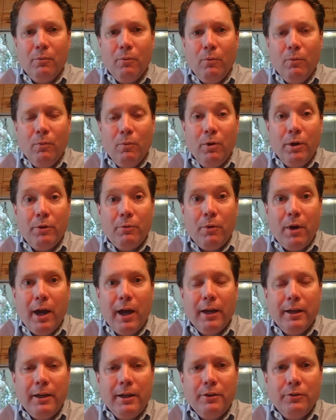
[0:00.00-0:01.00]
Wood
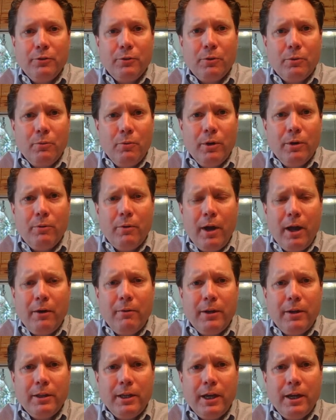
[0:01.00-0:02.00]
rot, any sort of wood rot
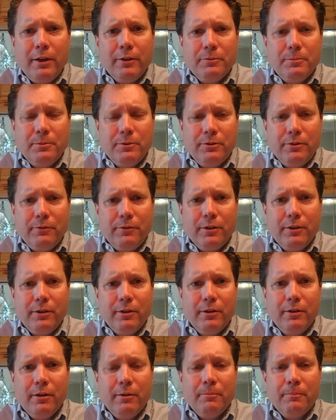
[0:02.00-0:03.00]
around the house,
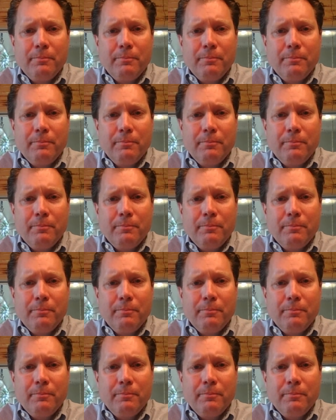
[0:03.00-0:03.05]
specifically